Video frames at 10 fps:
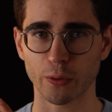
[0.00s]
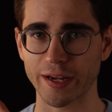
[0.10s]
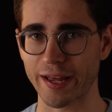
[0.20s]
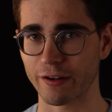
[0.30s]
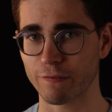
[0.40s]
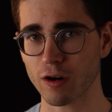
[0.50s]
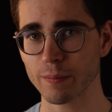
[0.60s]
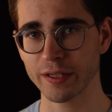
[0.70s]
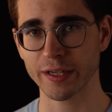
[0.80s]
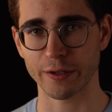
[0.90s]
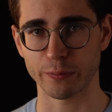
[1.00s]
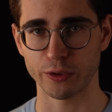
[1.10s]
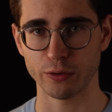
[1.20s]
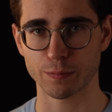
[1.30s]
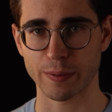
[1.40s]
organic farming and
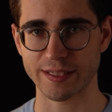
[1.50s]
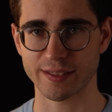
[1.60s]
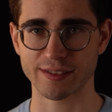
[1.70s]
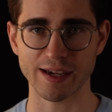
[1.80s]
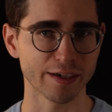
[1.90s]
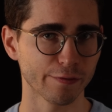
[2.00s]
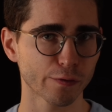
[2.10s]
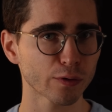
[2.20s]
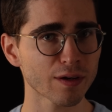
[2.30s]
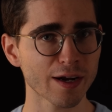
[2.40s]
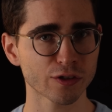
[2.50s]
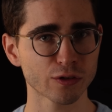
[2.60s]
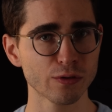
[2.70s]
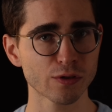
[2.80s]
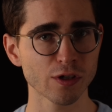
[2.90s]
reduced pesticide and
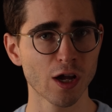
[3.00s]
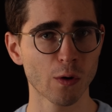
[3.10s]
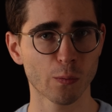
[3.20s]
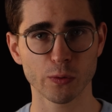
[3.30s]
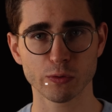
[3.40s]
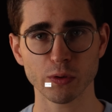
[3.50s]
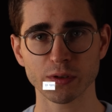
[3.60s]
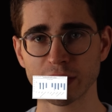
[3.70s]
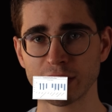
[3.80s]
fertilizer use, would result